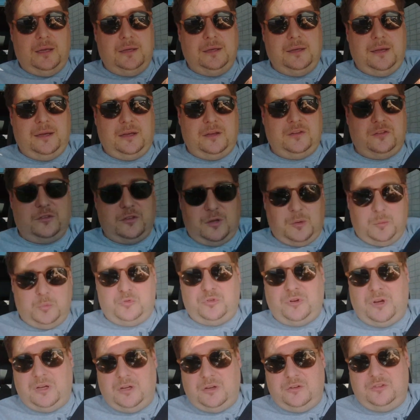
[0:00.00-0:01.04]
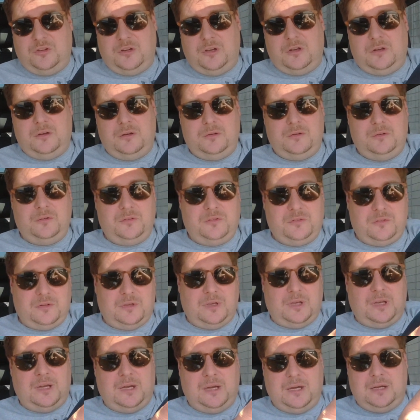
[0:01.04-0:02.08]
Next stop, Trader Joe's,
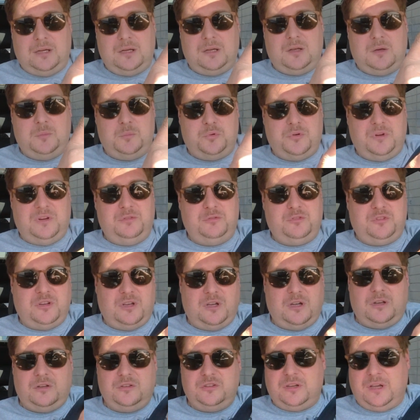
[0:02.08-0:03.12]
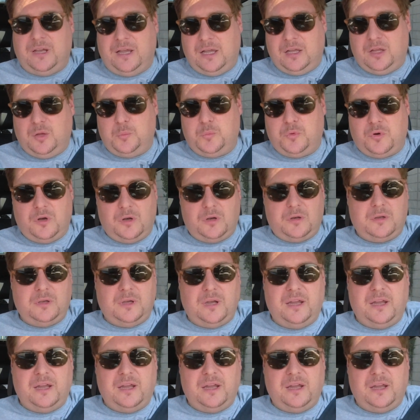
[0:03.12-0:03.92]
and a brief charge at Alum Rock,